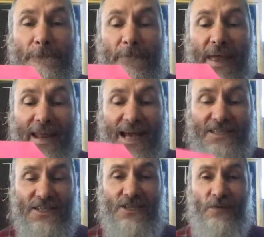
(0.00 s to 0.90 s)
It
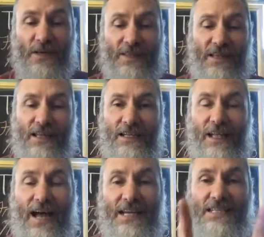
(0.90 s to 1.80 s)
has to do with
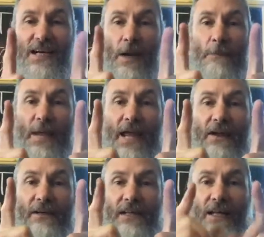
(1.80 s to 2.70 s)
lines that are
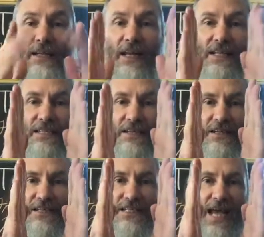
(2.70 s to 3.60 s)
parallel, lines that are
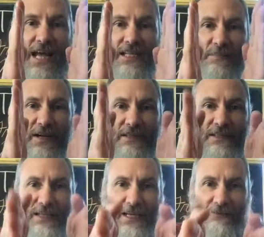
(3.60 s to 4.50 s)
exactly
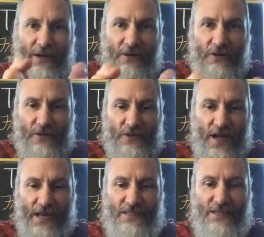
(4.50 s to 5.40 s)
parallel, like railroad
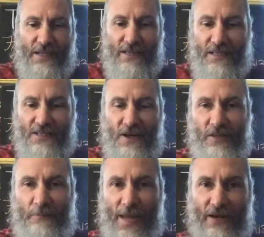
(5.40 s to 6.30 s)
tracks. It's called
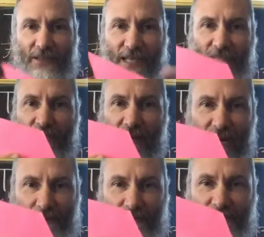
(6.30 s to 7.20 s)
a
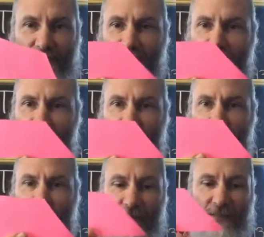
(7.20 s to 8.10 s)
parallelogram.
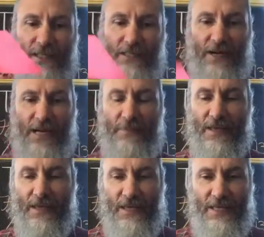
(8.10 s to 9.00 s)
Parallelogram.
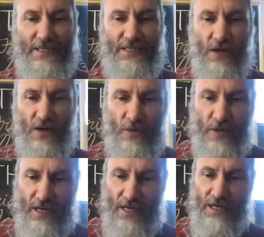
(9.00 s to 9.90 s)

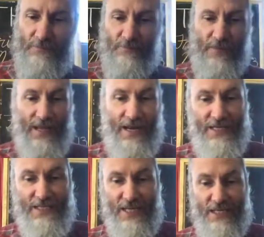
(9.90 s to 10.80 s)
So, and I
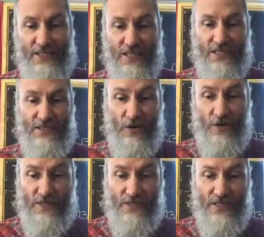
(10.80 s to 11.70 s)
did just
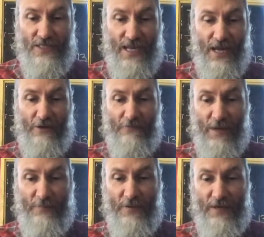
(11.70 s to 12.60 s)
notice just now, if
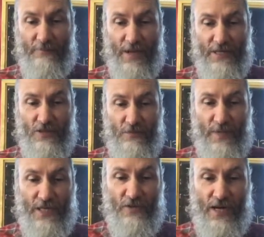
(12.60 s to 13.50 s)
I put my 2
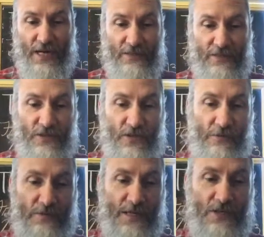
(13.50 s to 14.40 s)
big triangles, I'm going to try it
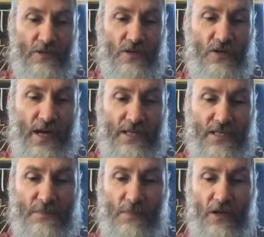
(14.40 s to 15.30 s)
with my 2
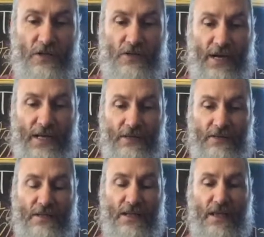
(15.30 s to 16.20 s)
small
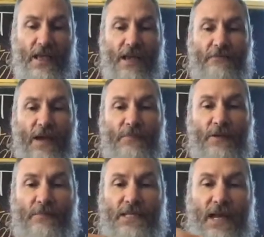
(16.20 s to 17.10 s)
triangles. If I
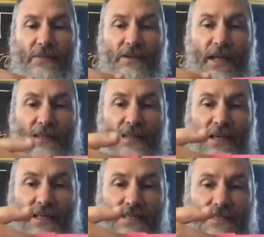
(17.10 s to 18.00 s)
put them together like
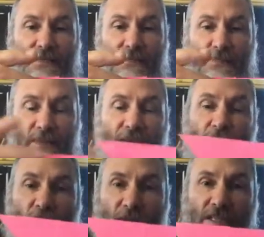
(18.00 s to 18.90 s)
this, of
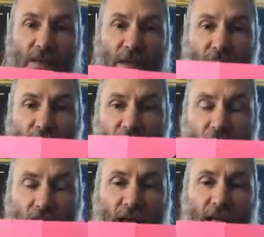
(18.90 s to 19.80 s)
course, they make a bigger
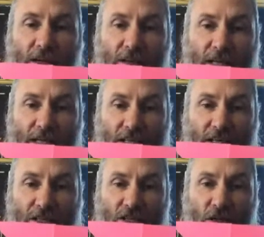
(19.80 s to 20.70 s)
triangle, like I
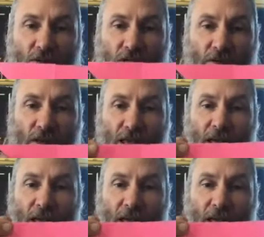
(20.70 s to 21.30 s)
just showed you.